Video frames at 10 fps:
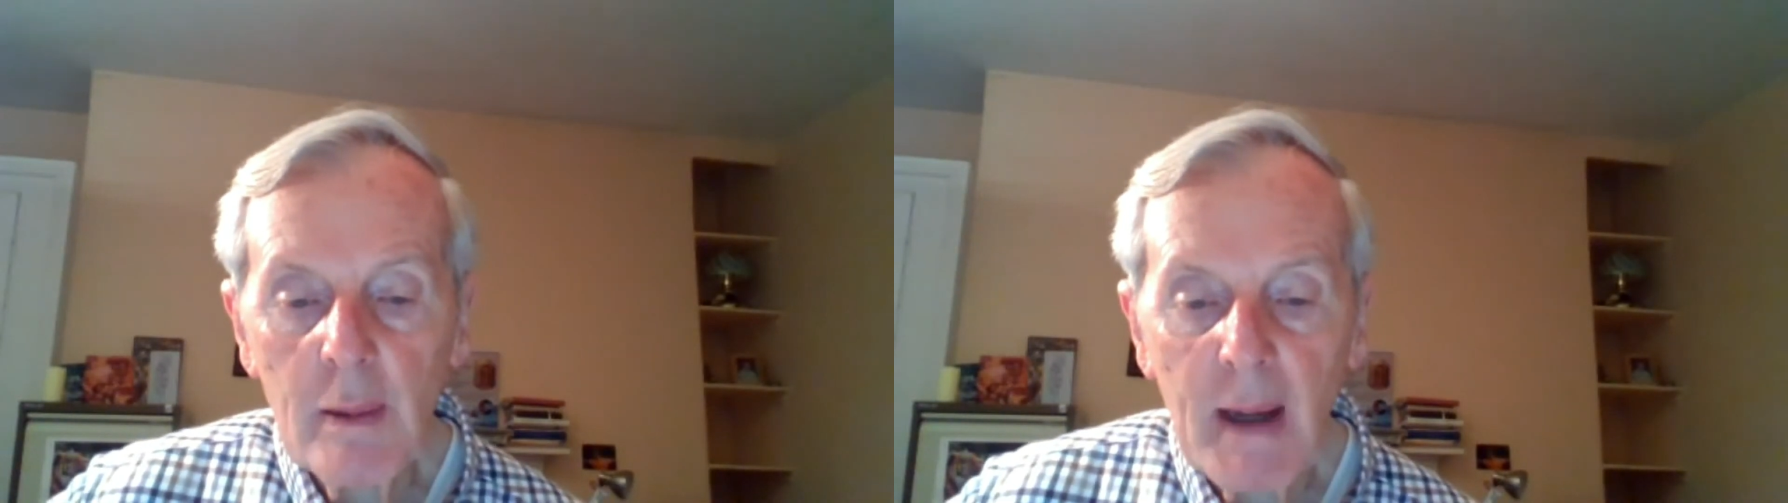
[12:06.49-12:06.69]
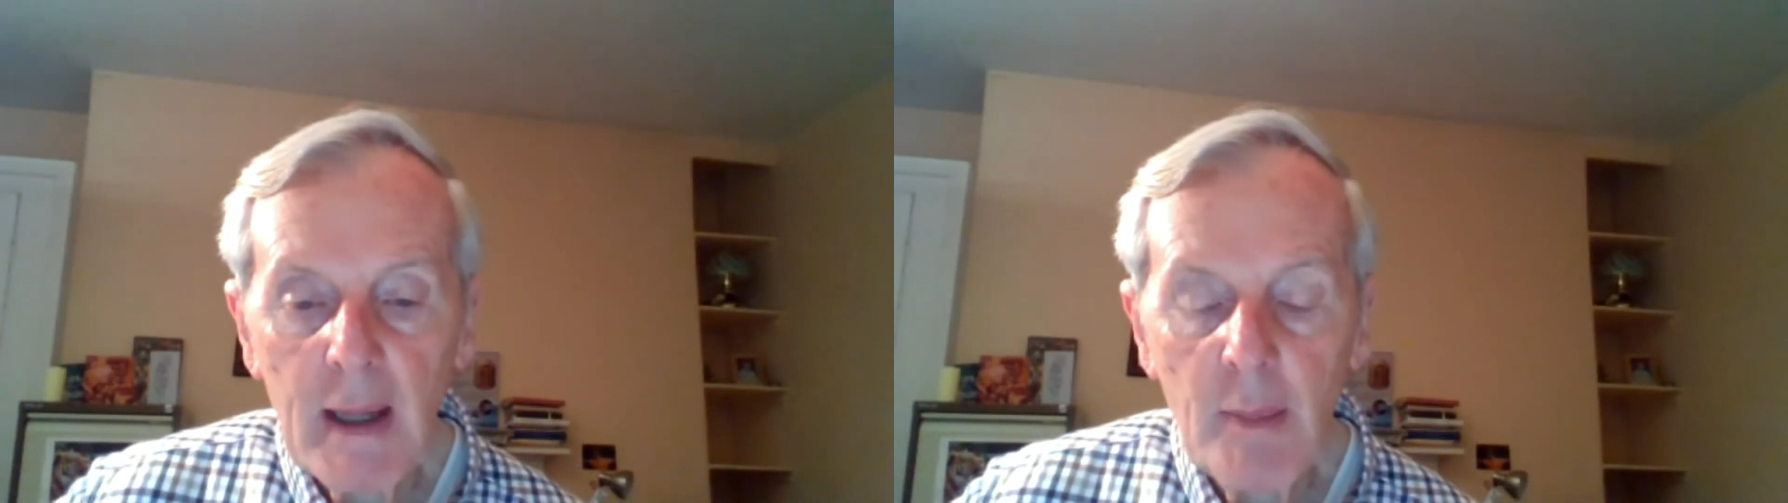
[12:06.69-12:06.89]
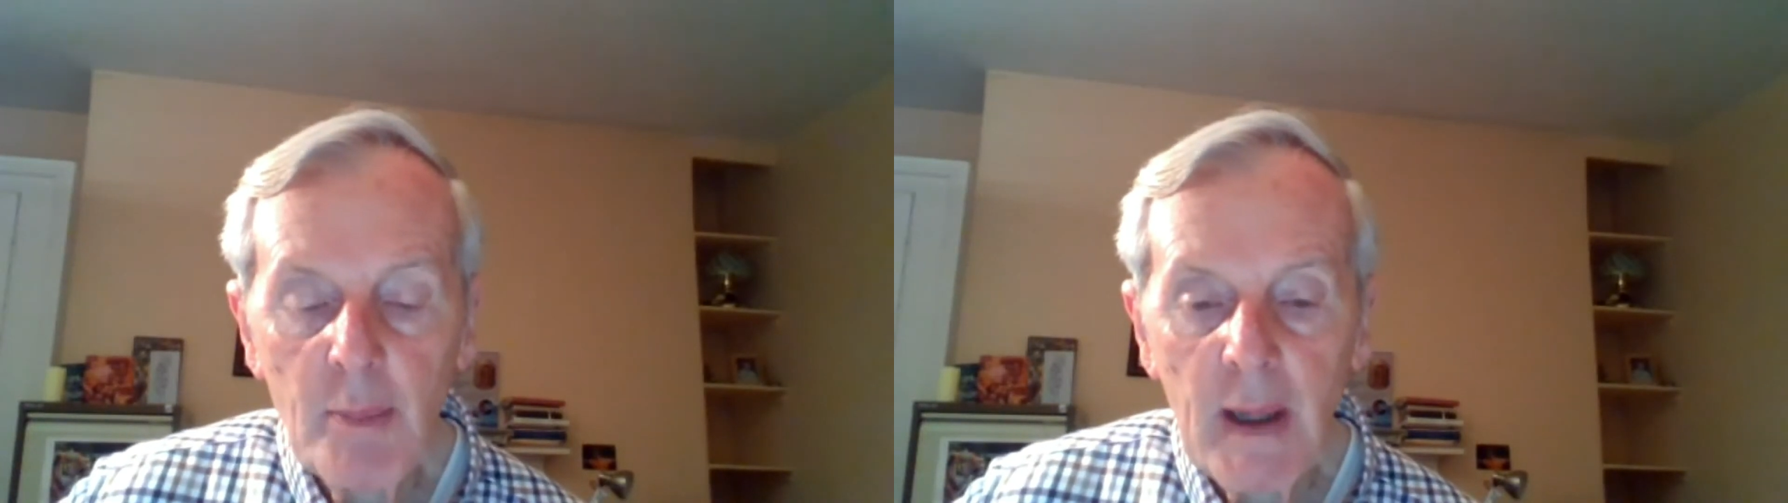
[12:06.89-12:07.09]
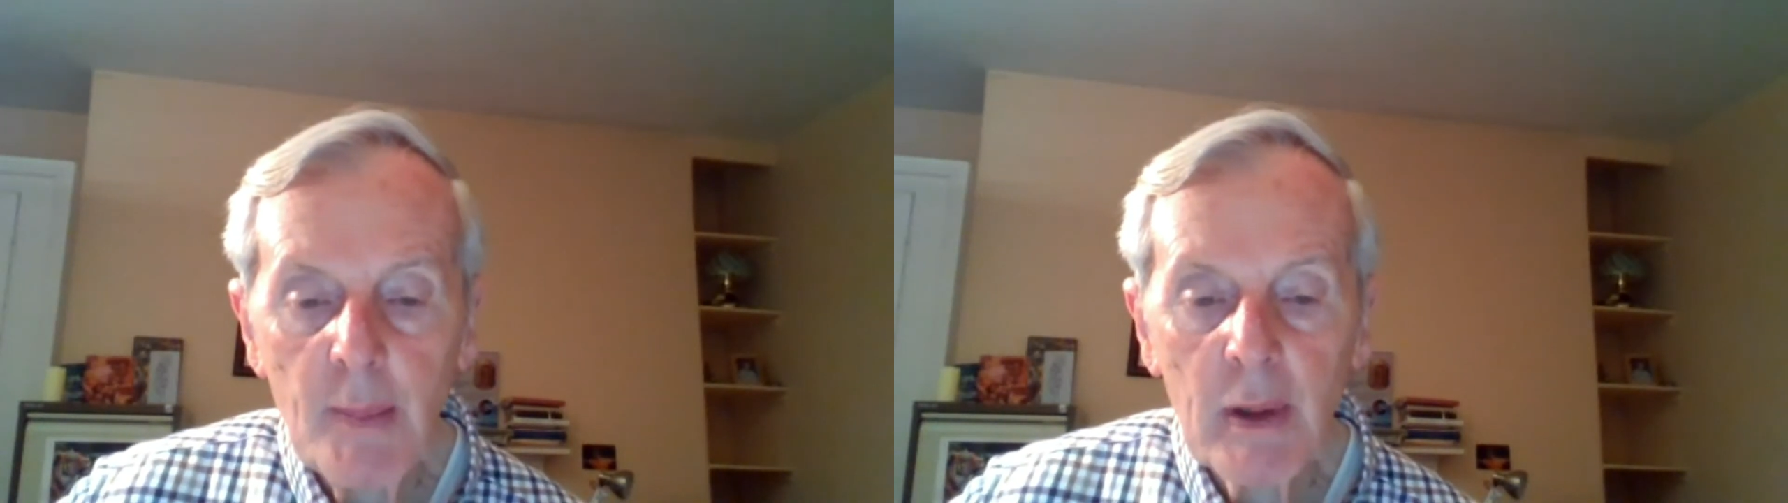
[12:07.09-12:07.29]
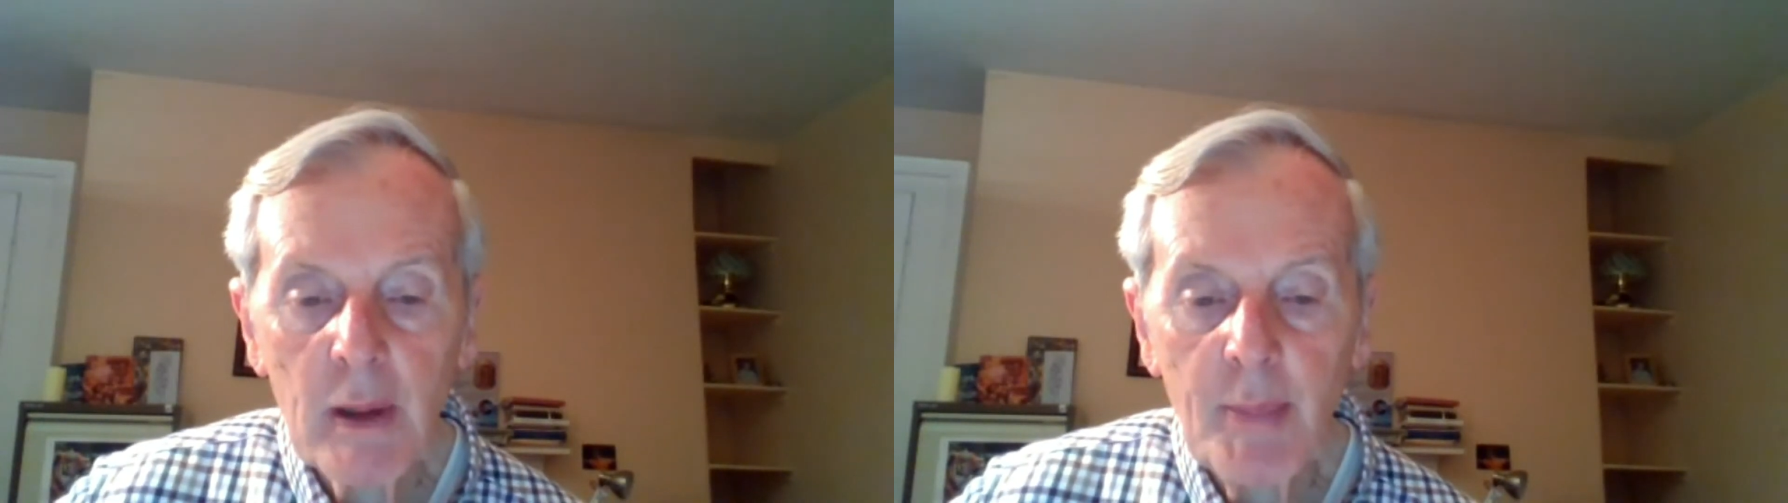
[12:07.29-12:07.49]
many
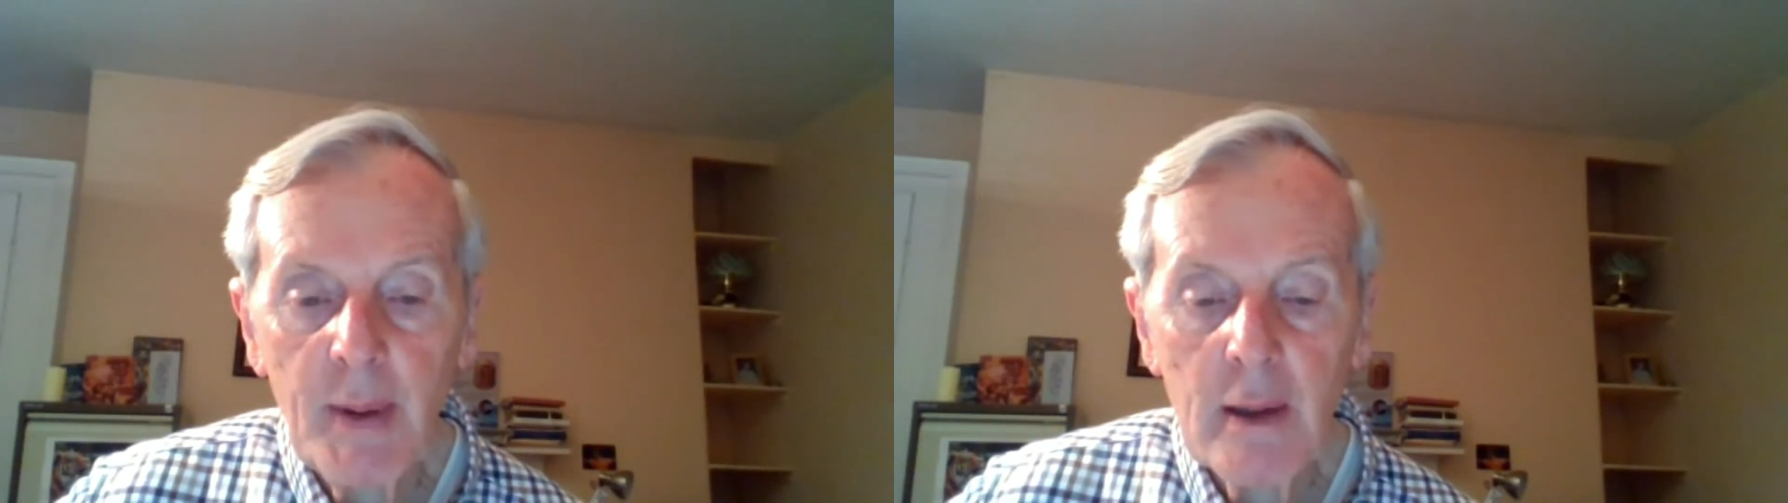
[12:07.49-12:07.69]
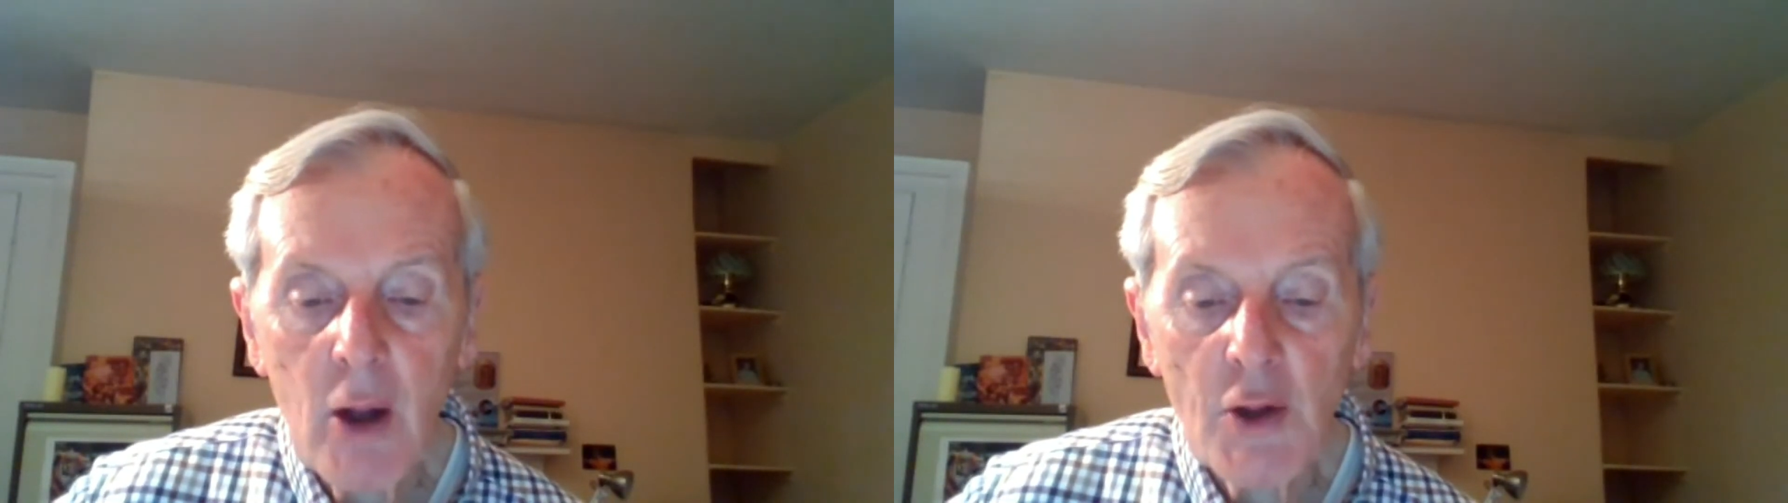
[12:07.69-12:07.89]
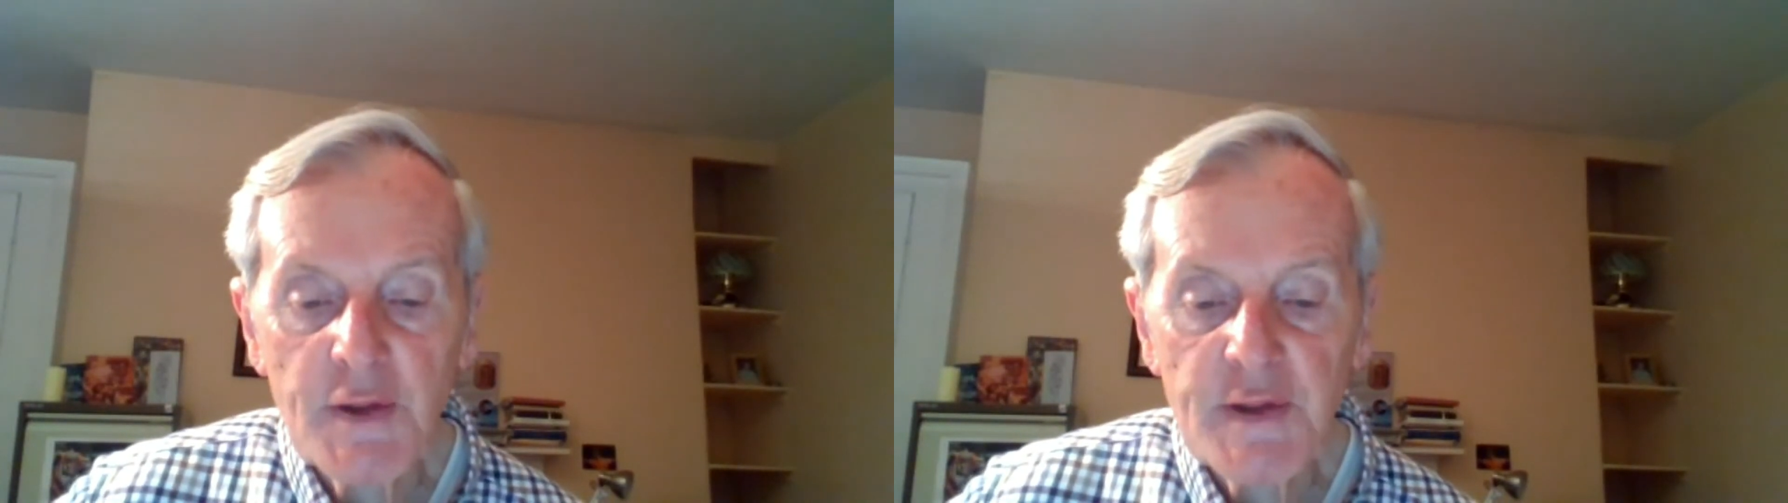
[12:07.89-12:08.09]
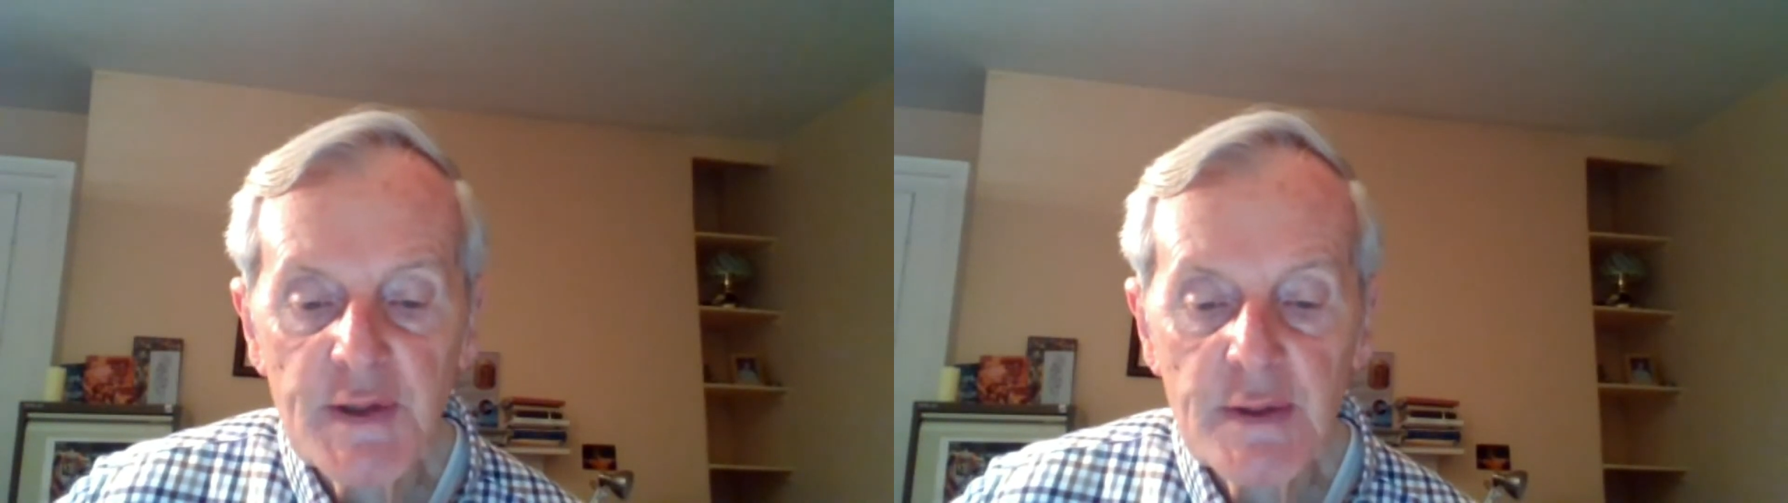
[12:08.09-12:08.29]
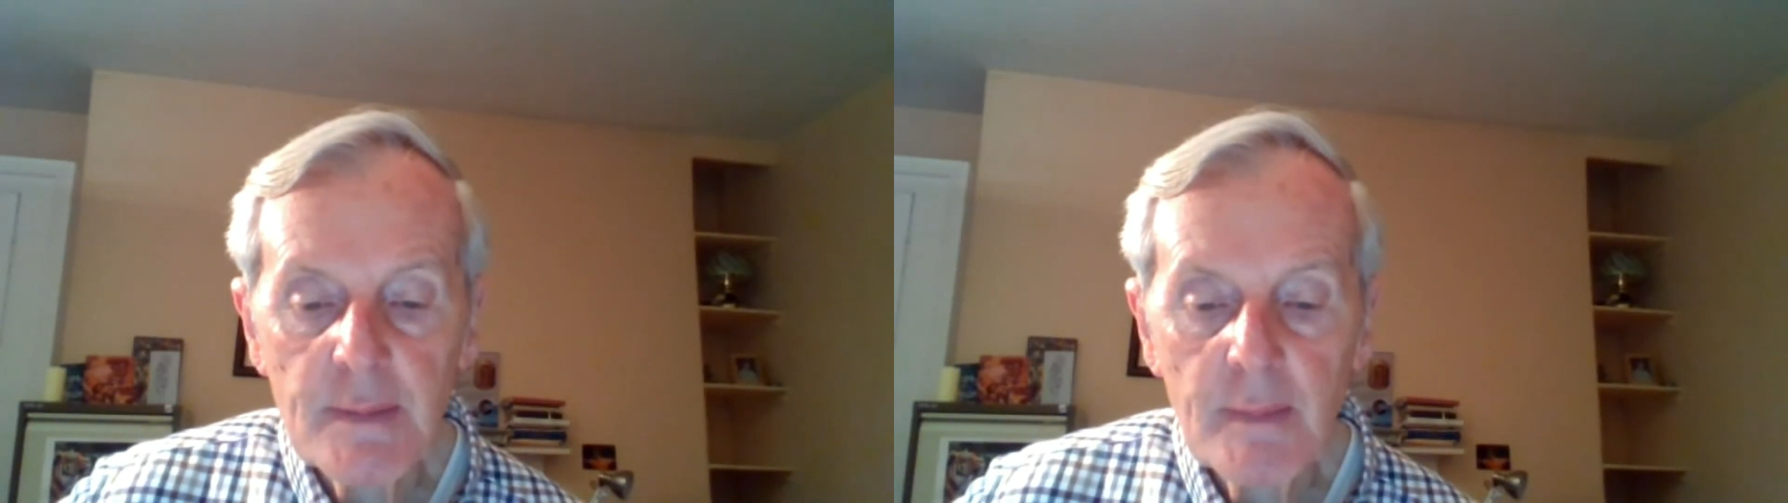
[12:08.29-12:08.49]
people be lost?